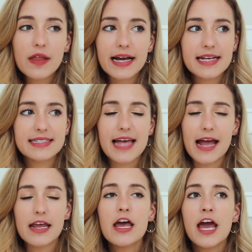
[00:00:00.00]
Like I
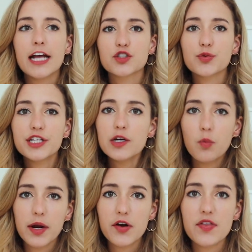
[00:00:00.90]
said, it's really
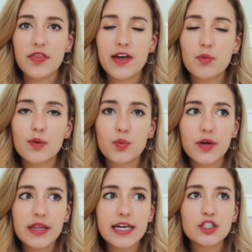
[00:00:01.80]
weird that they were
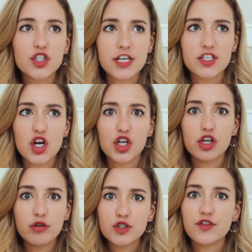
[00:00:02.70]
really just a
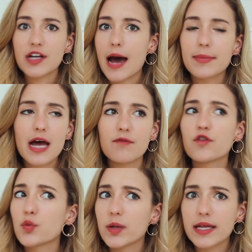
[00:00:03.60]
huge phenomenon
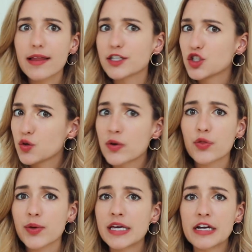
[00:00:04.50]
for really like 2 or
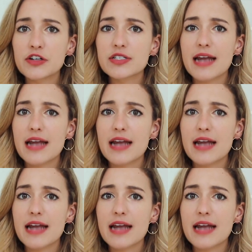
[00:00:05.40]
3 years,